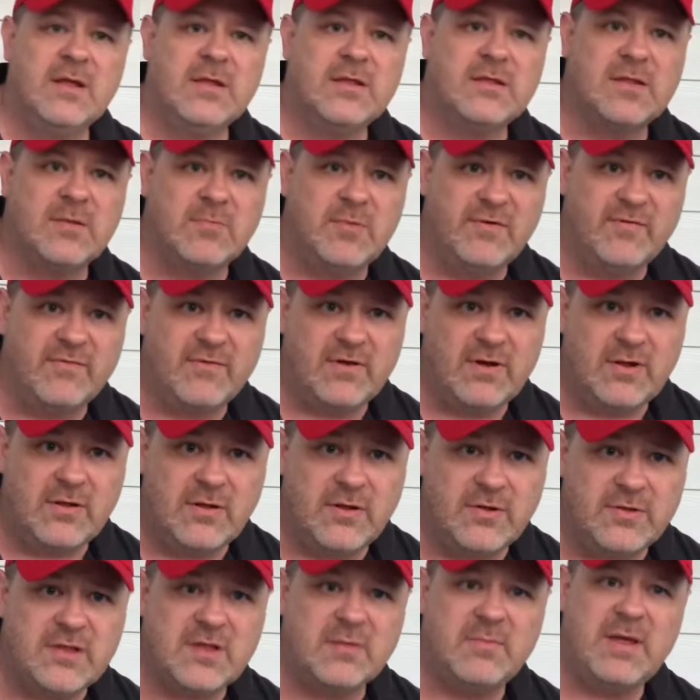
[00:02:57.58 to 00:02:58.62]
Someone very
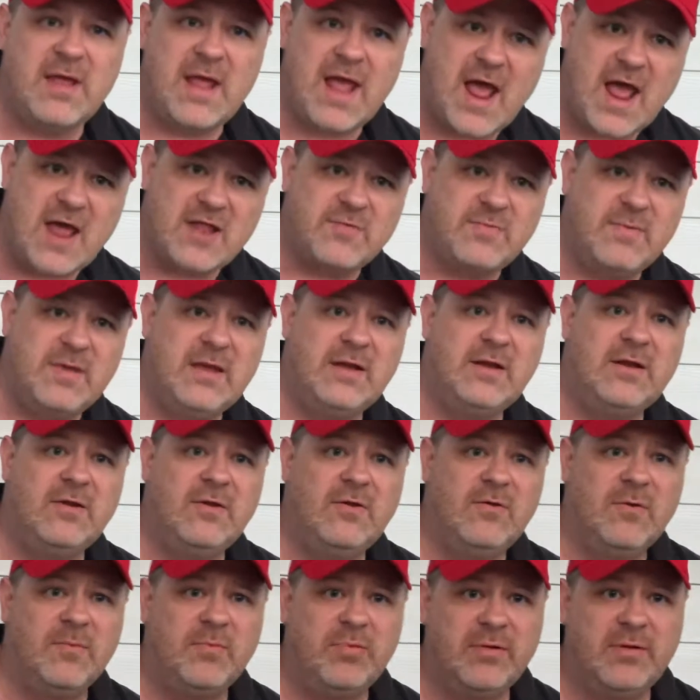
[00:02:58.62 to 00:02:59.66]
close to me asked me to
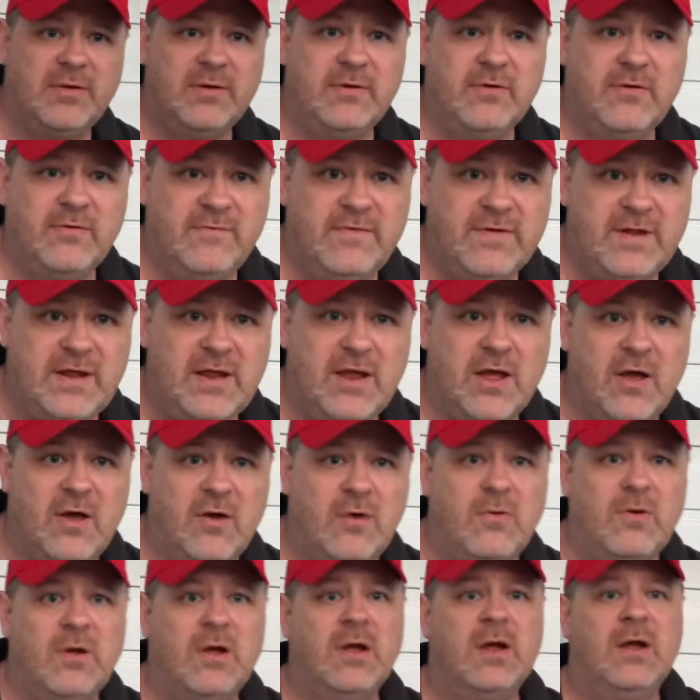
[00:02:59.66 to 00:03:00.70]
do a political
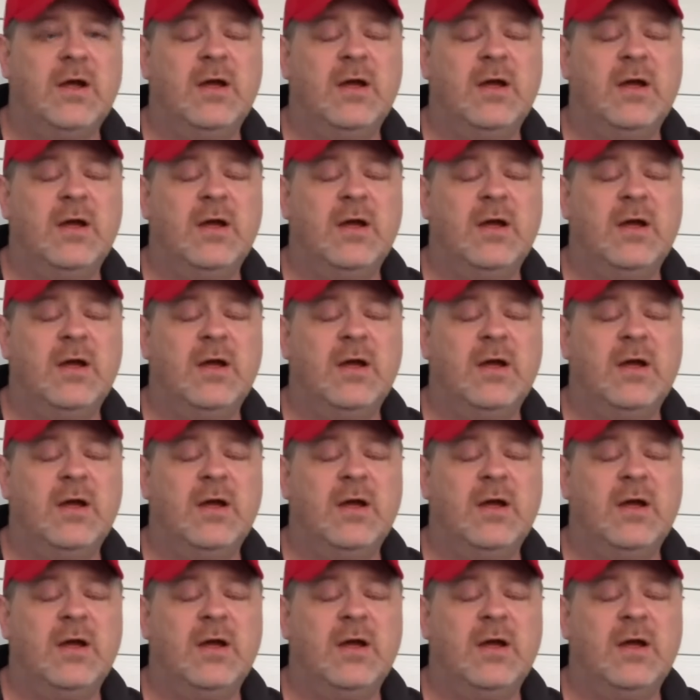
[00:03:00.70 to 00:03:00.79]
video.